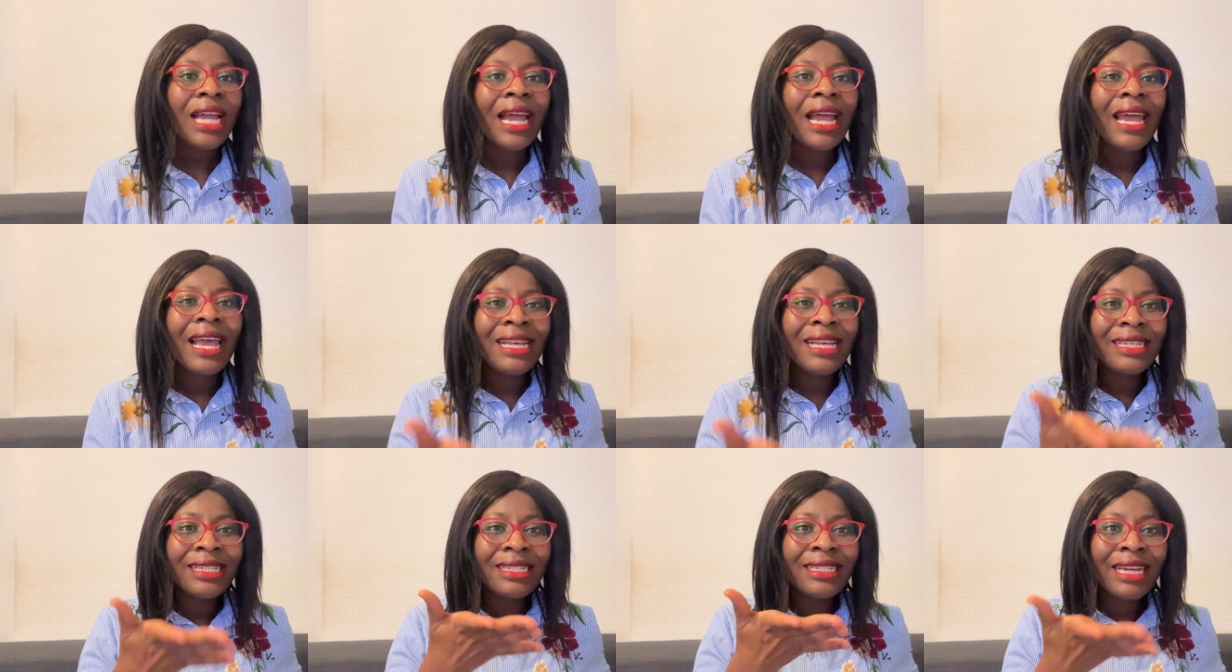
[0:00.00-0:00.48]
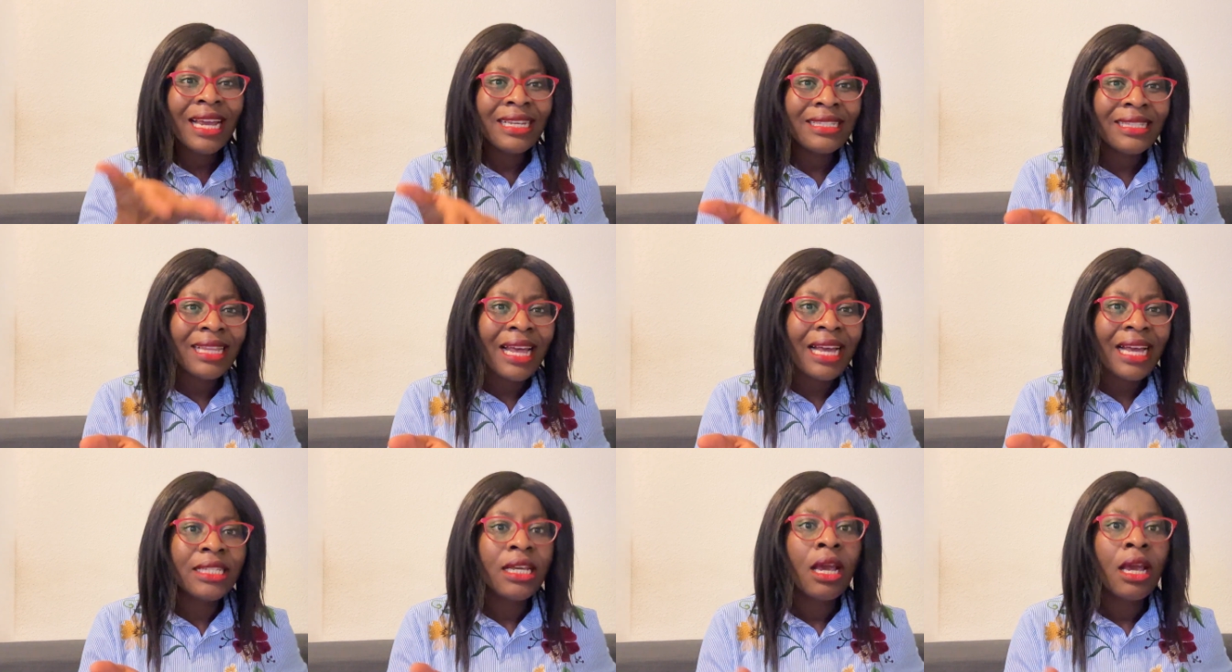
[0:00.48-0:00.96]
It's just
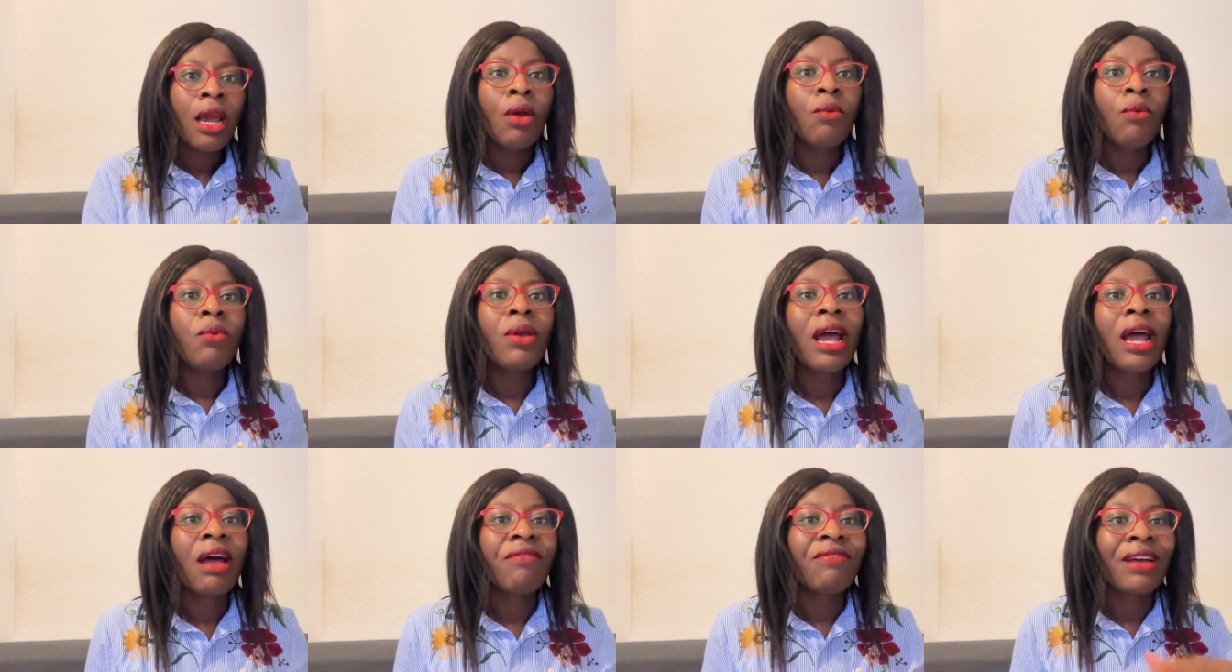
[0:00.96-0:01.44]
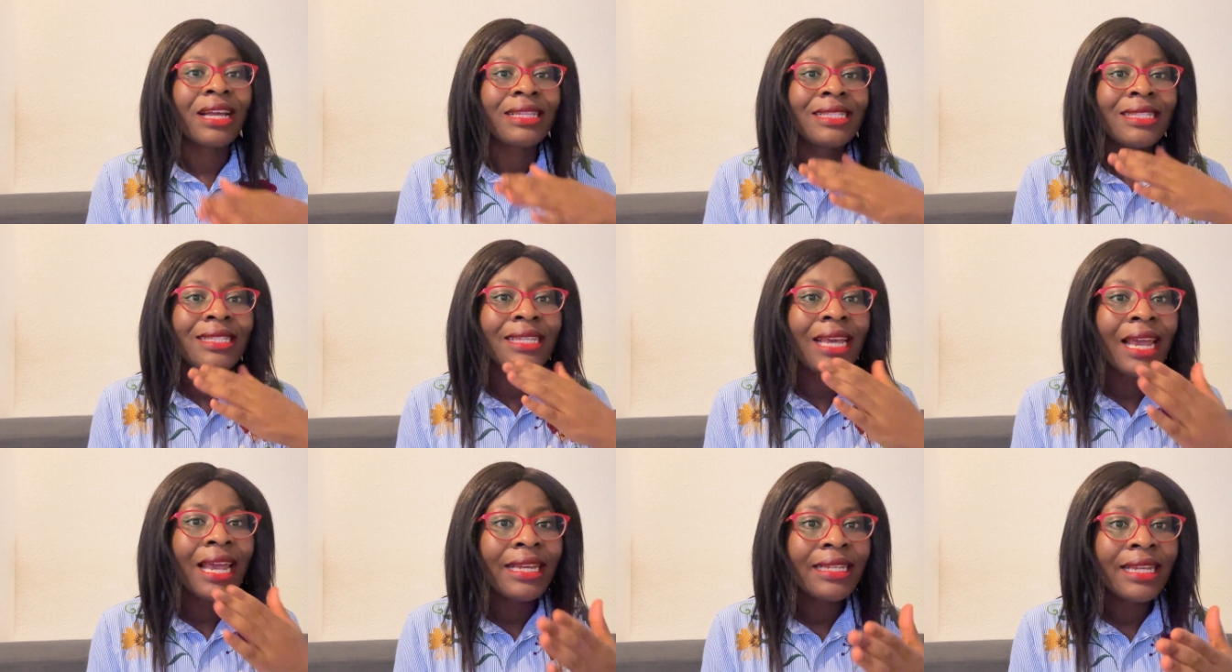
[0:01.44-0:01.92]
that we have
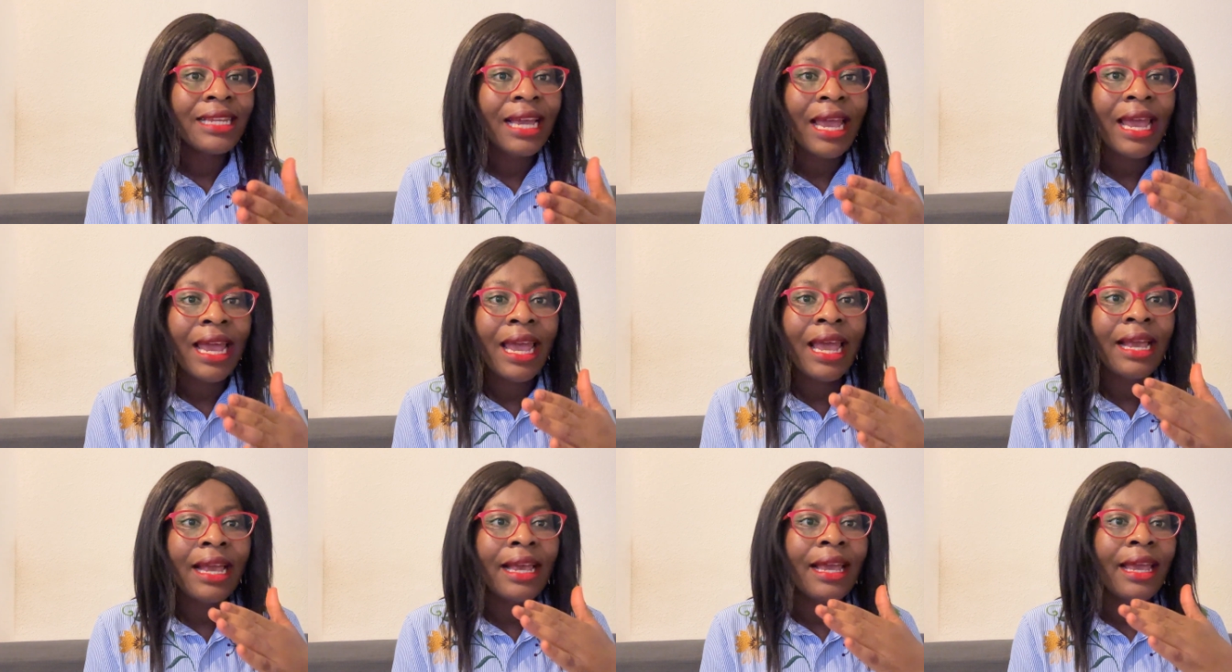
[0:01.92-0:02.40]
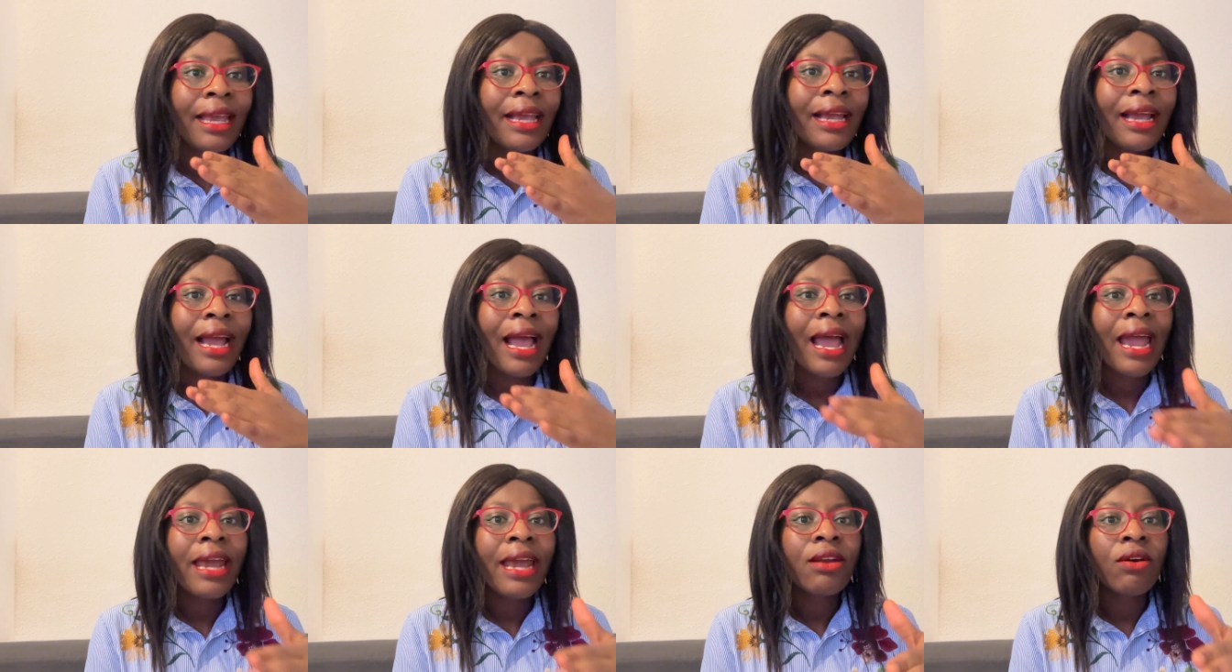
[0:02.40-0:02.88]
attained a
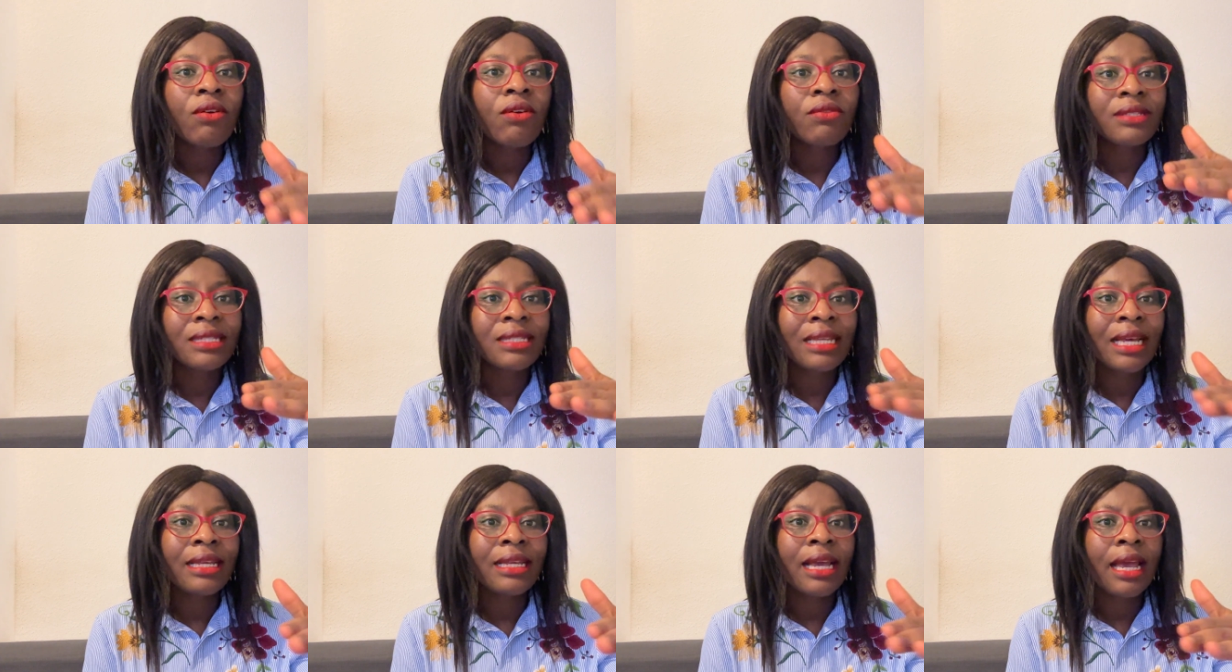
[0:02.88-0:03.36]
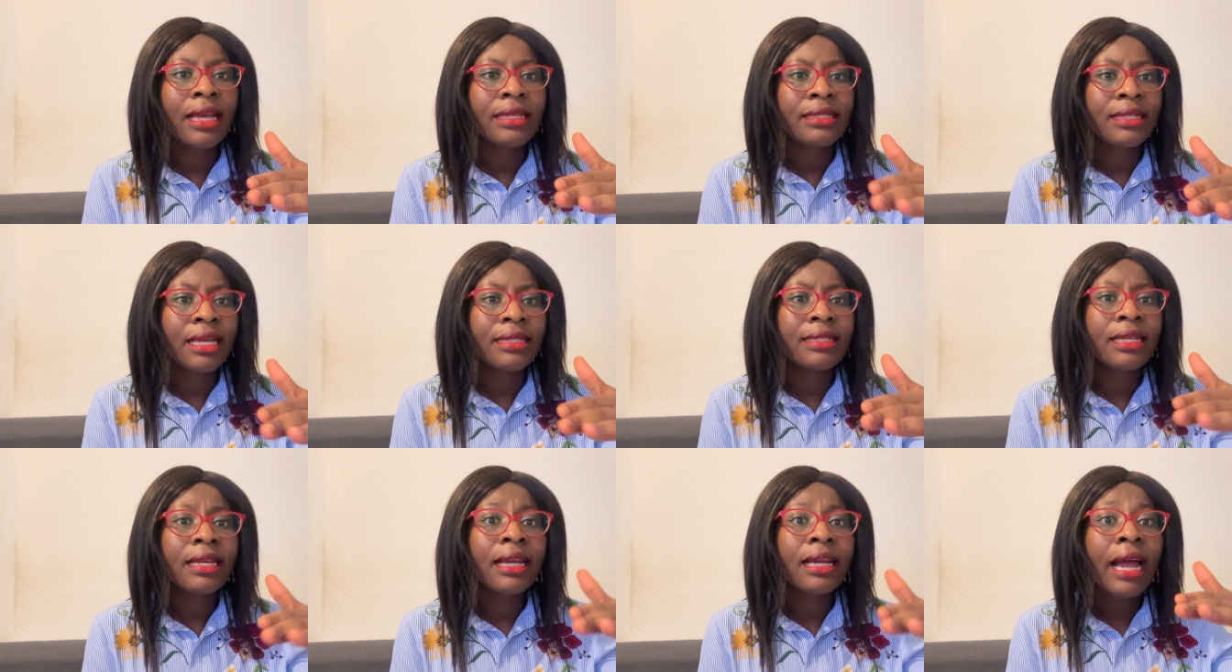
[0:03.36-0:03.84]

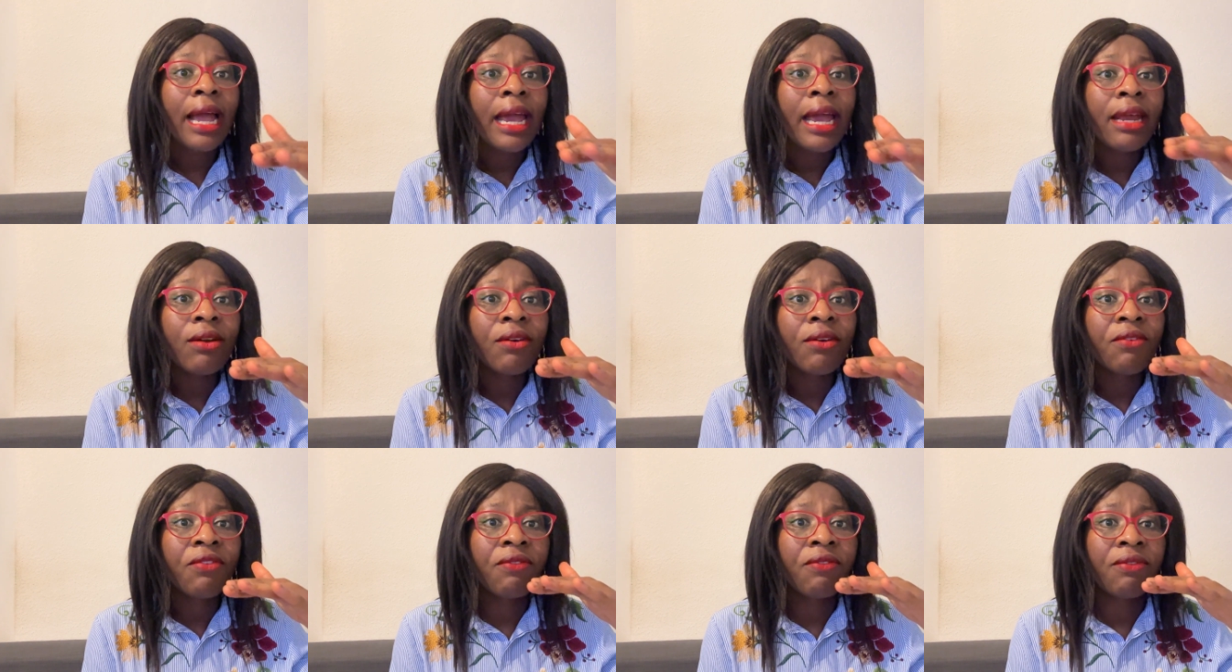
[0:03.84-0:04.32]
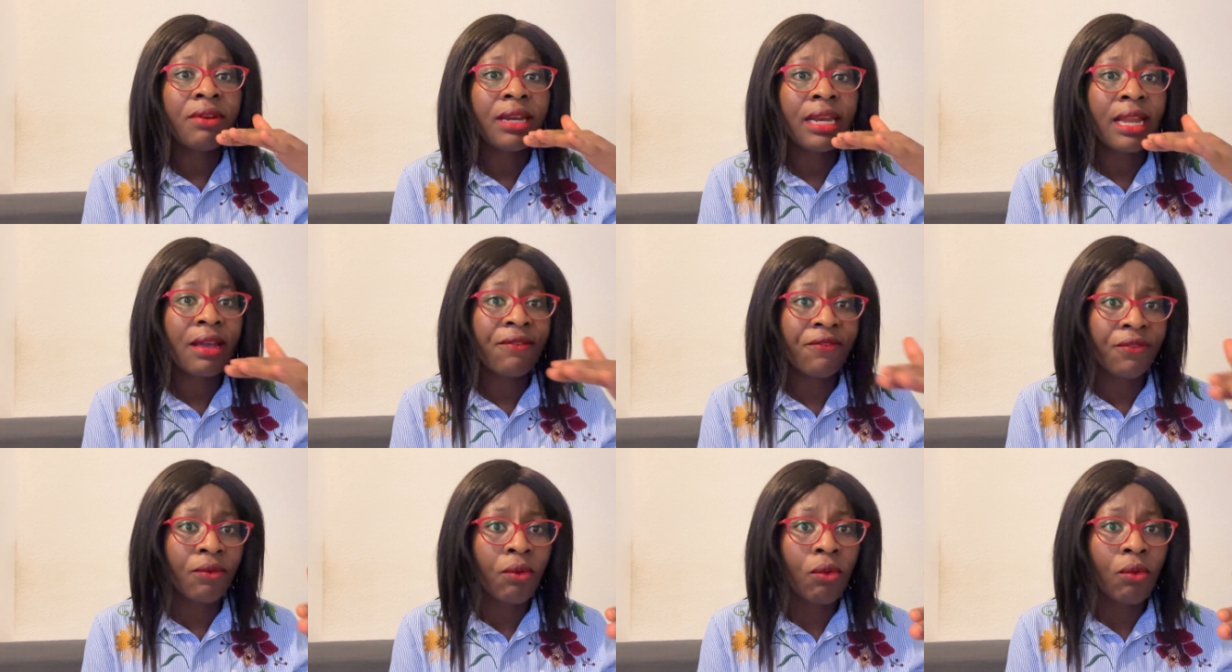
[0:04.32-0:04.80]
certain kind of
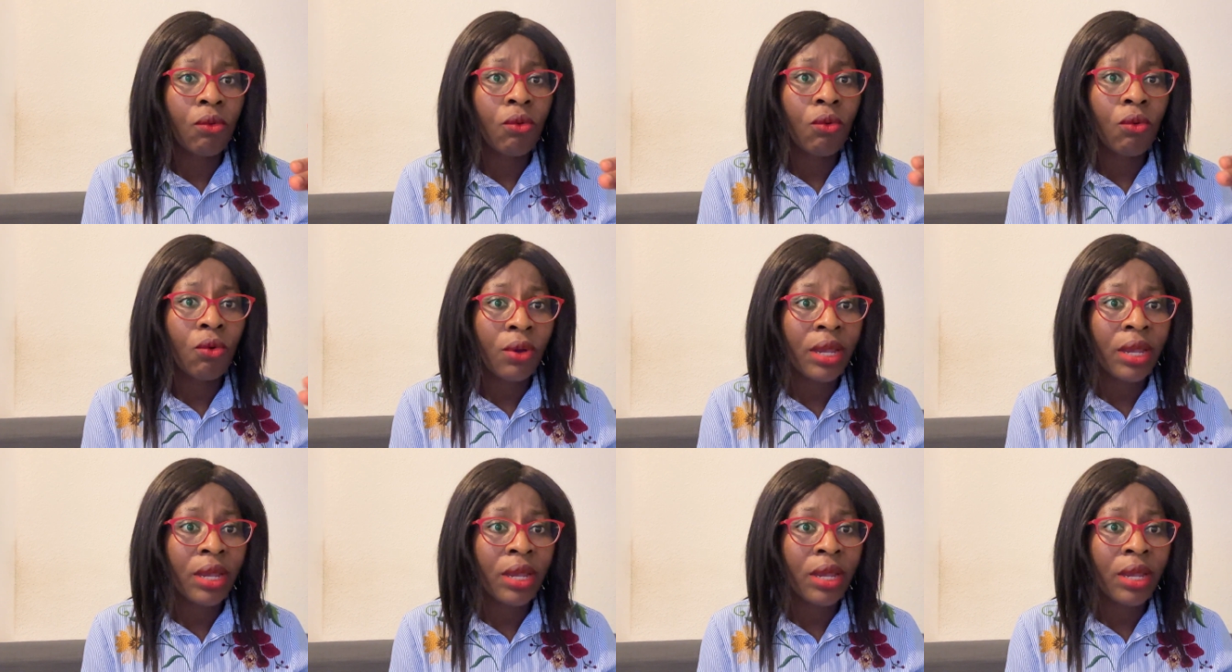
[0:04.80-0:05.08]
level,